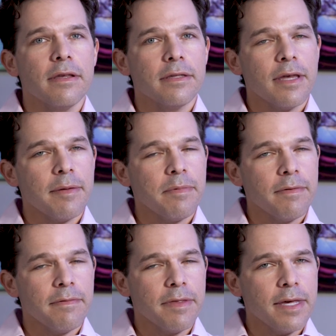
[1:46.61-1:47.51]
type
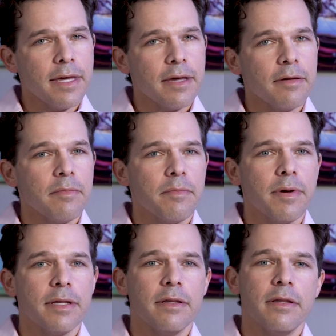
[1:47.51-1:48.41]
of thing,
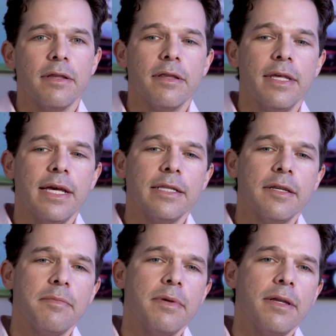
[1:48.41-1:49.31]
but the
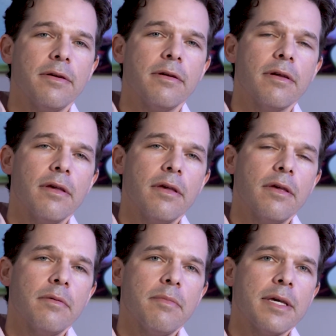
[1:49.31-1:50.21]
halitometer
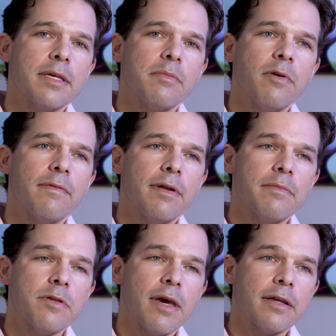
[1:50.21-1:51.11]
makes it more of an
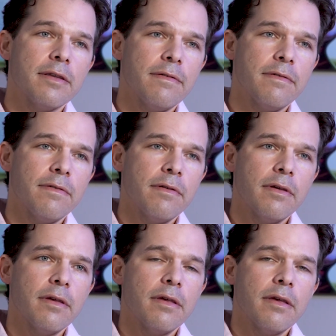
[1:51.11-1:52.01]
objective
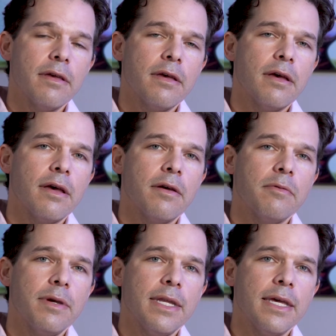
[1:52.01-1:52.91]

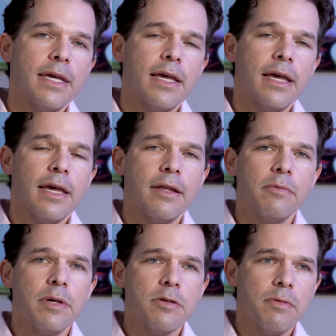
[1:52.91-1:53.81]
reading, and
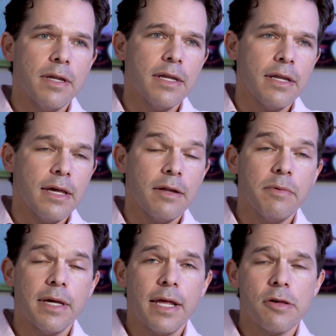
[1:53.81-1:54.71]
we treat it, and
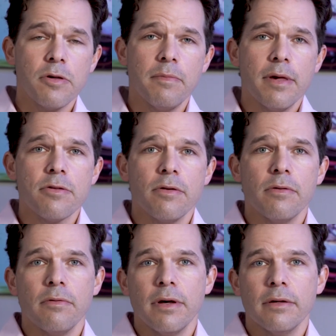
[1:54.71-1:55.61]
we can actually measure,
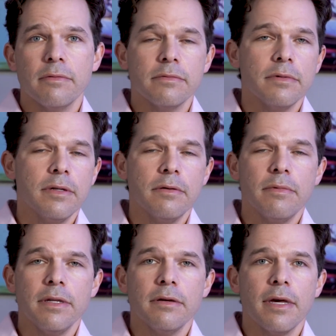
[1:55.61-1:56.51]

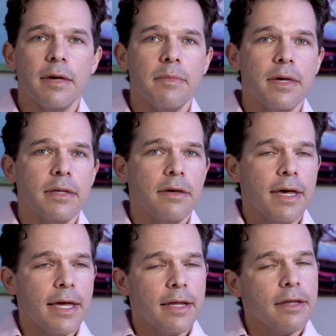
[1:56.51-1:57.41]
when you came in, you
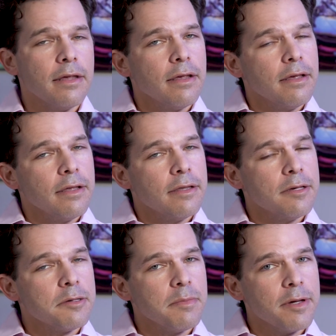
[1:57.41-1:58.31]
had
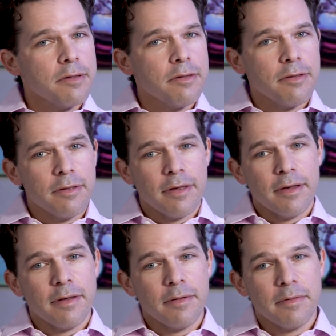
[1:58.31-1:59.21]
this much
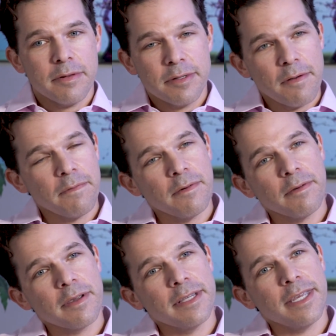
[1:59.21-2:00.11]

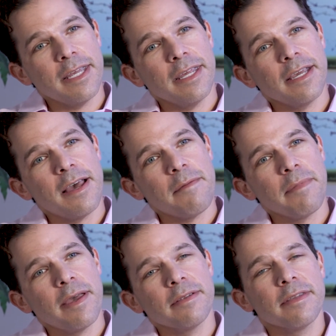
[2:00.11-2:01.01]
sulfur containing
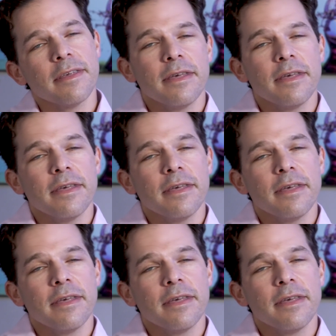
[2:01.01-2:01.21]
compound,